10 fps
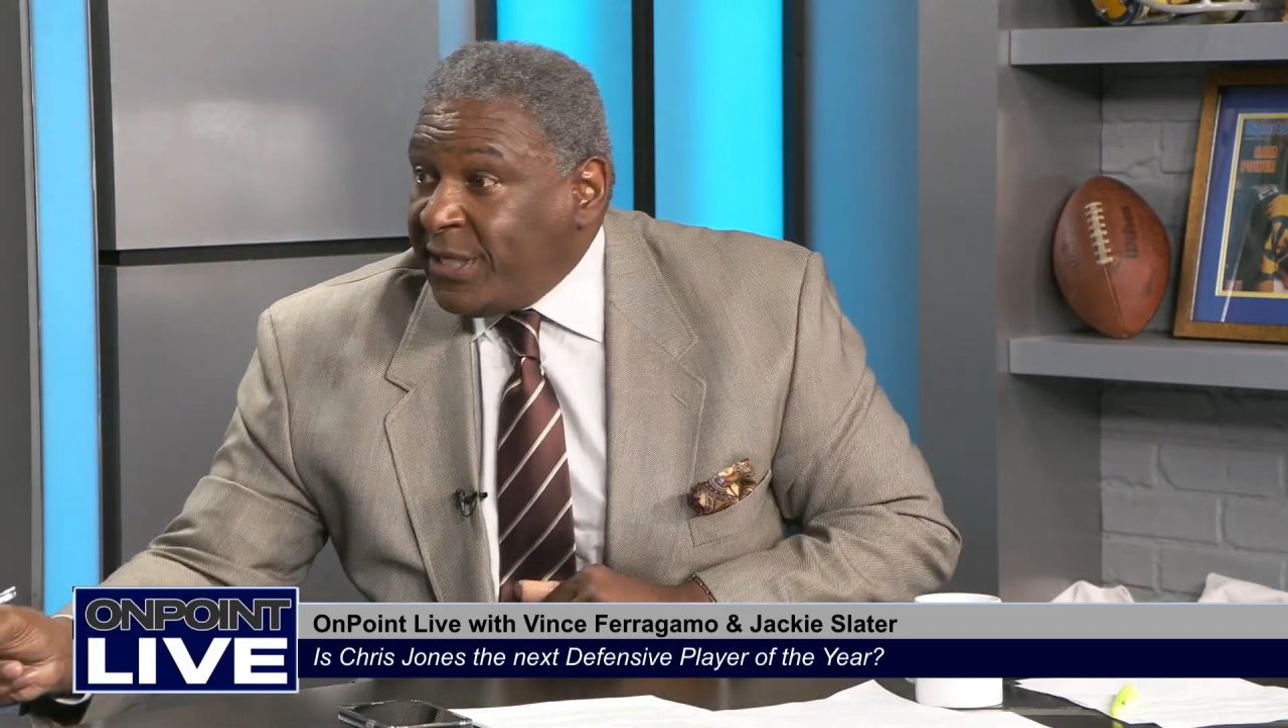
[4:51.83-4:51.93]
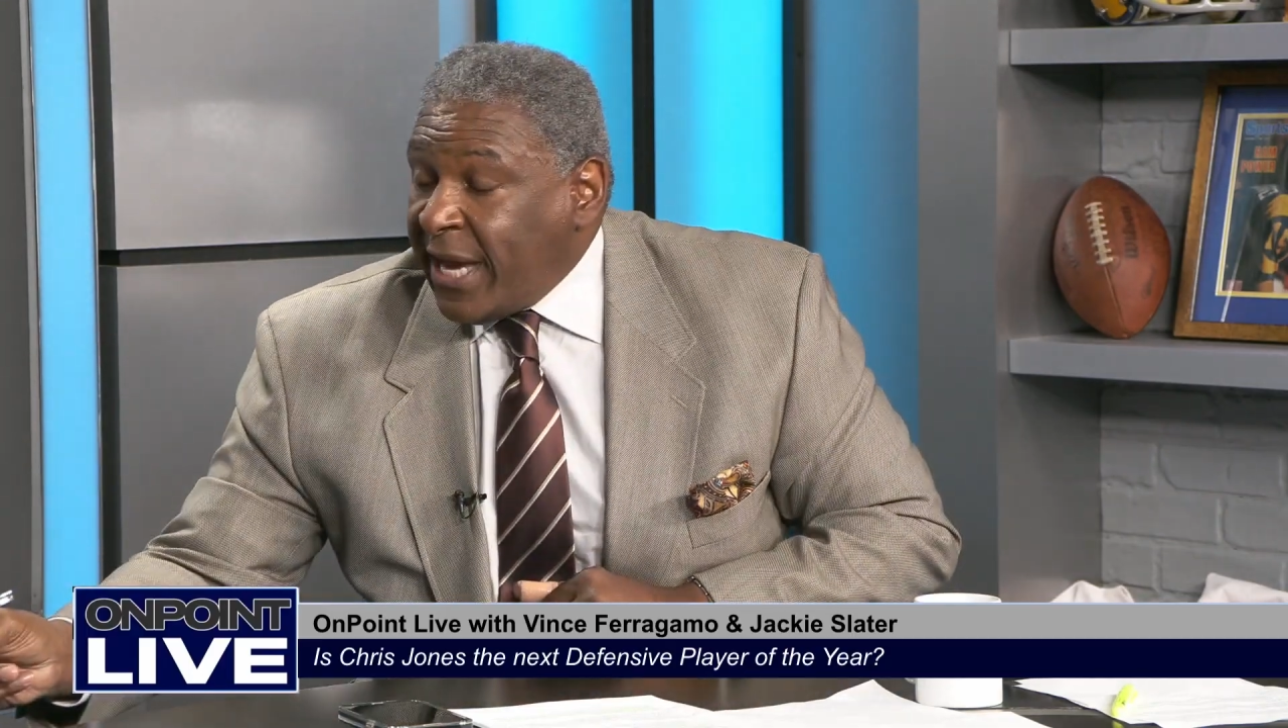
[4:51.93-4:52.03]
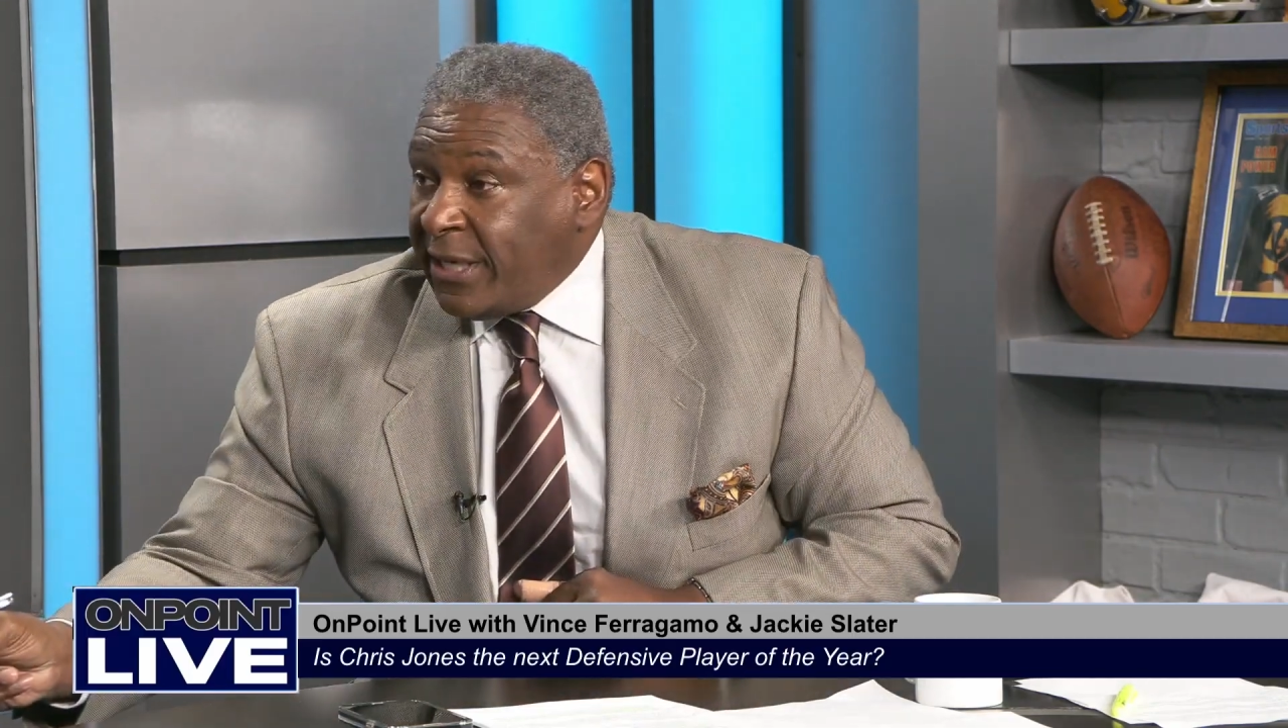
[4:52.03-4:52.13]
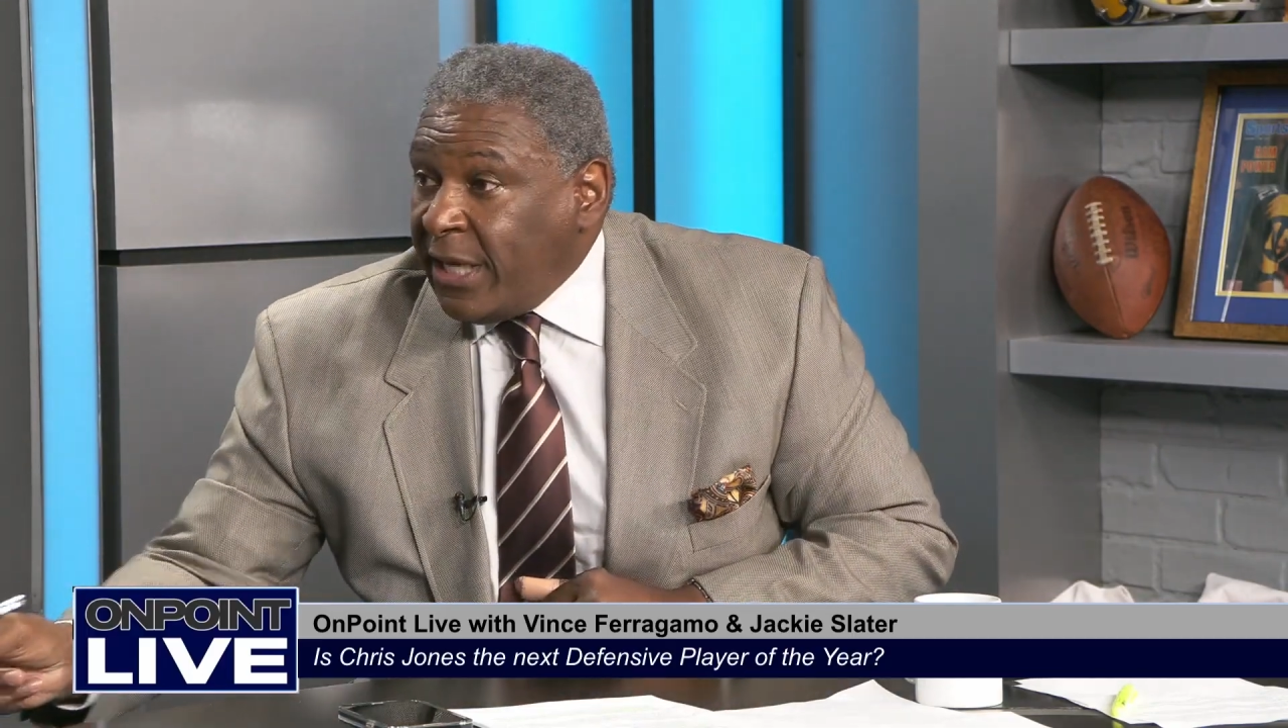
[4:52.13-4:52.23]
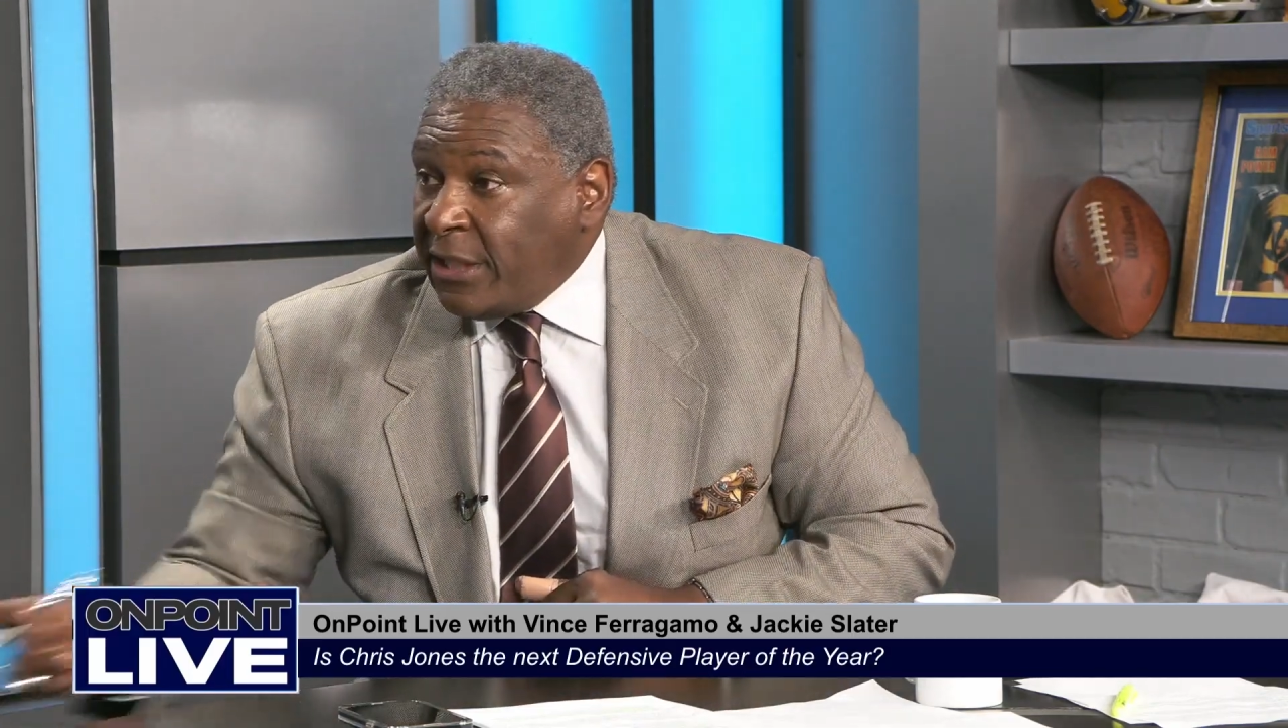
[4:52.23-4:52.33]

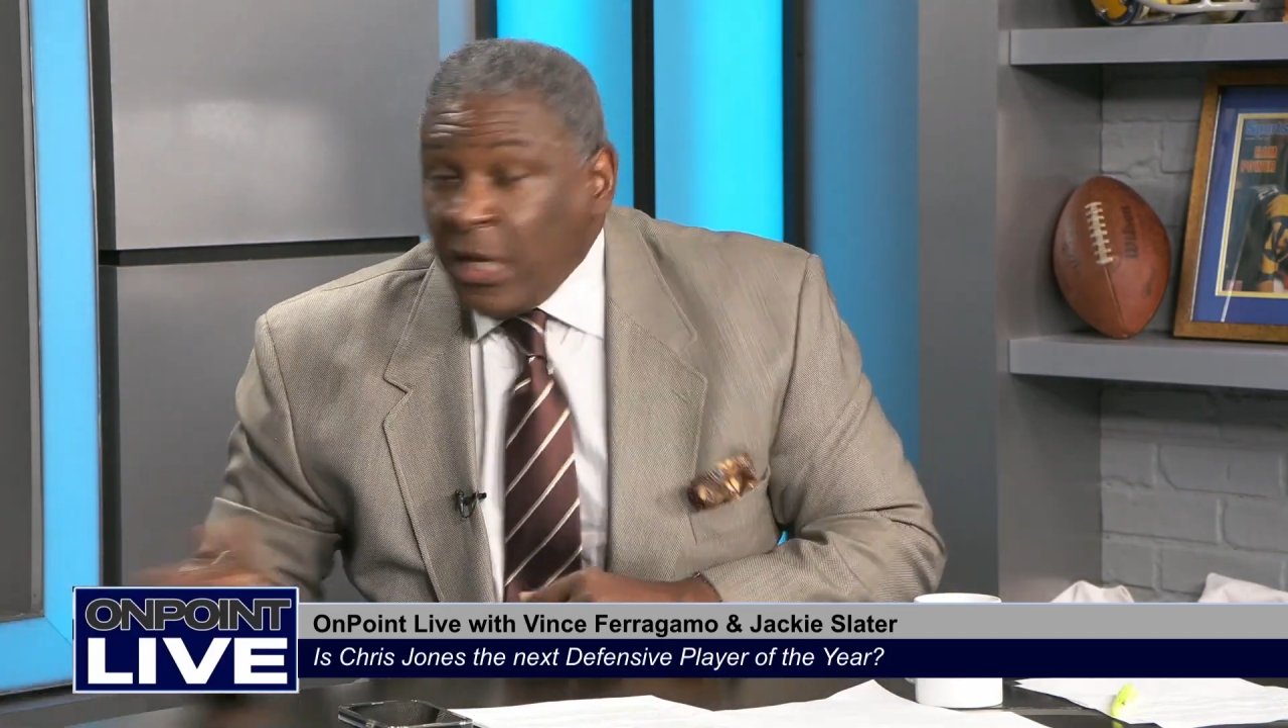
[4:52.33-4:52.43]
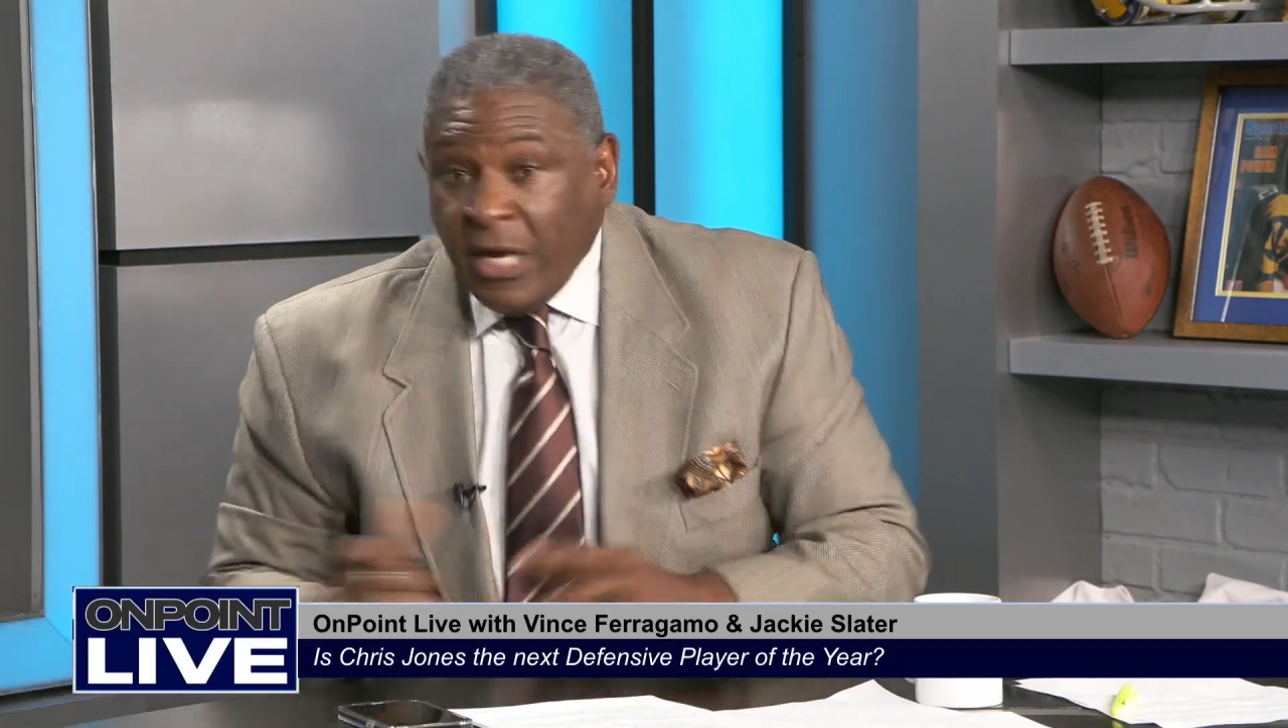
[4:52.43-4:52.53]
techniques,